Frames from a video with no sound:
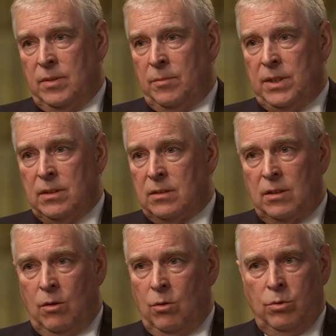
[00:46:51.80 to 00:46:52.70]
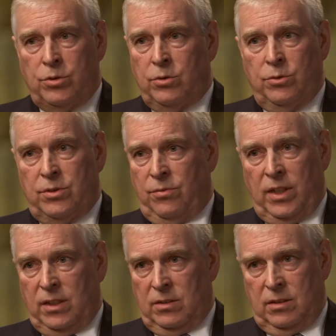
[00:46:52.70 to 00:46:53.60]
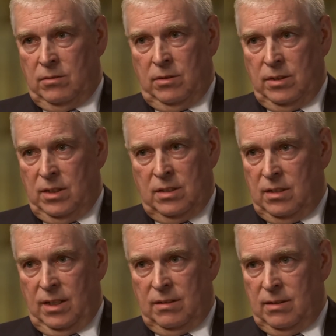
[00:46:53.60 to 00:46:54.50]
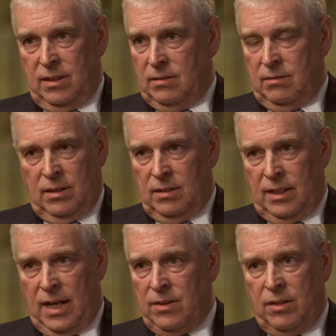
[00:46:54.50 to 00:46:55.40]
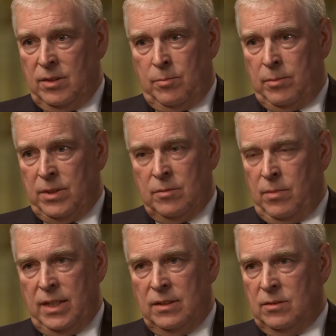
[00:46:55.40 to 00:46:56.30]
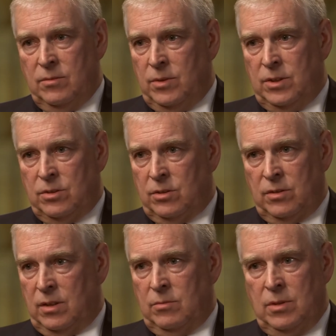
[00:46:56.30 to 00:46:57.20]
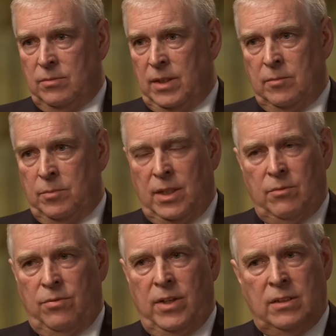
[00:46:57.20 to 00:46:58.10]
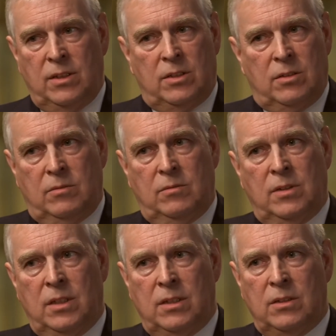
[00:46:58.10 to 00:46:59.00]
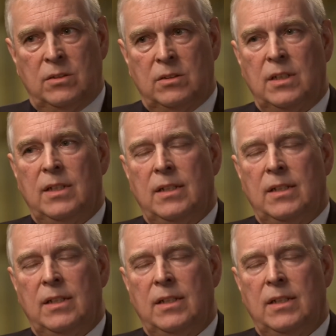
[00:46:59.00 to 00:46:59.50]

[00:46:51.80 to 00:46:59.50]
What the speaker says: I mean, there are all sorts of things that are on the internet and out there in the public domain that we just sort of go, well, yeah, but I'm afraid this is,